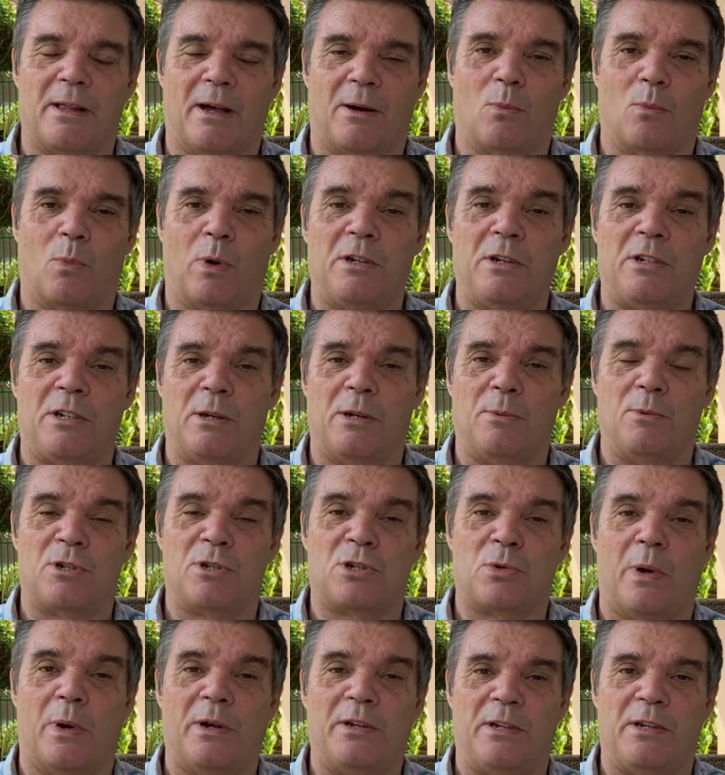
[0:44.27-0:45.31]
that when she was
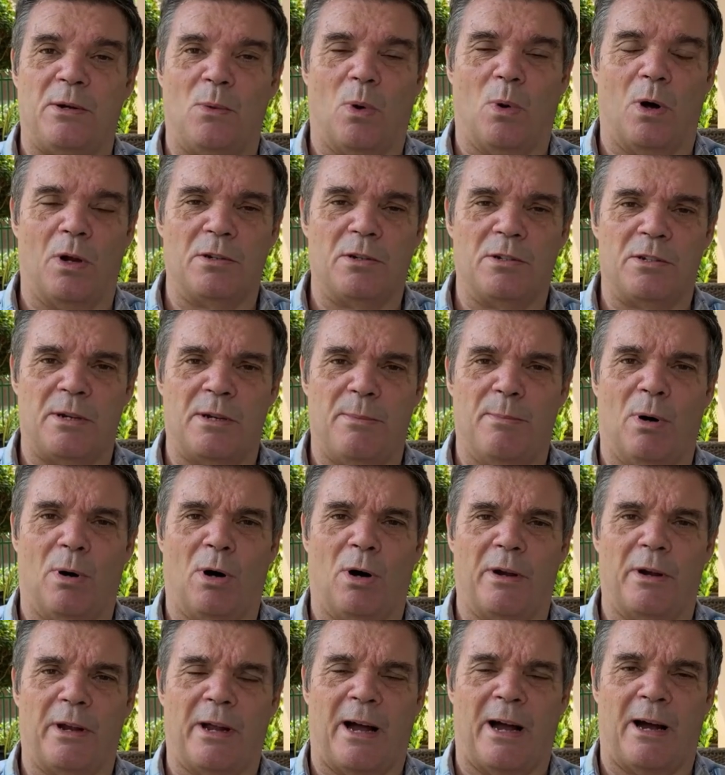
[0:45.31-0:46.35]
21, she
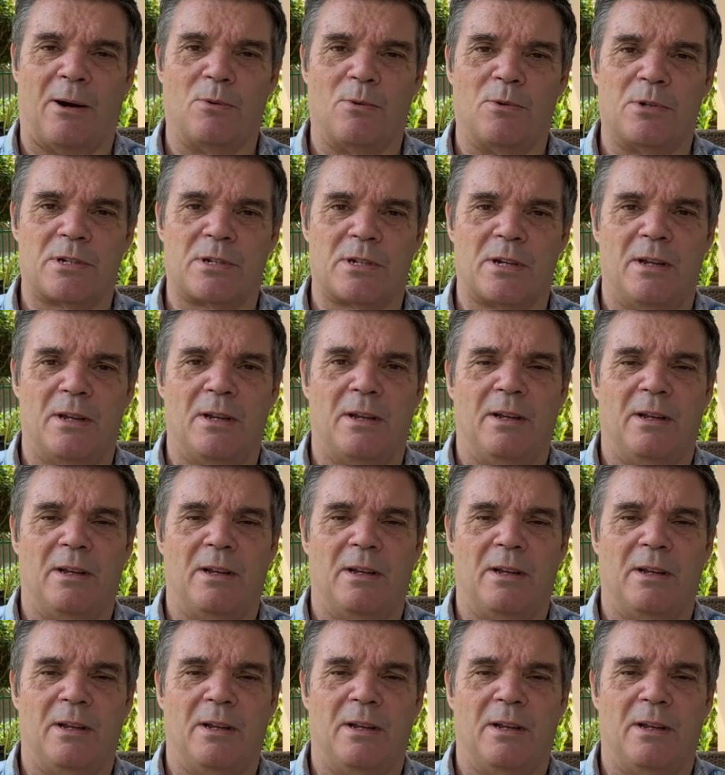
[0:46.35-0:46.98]
bought a house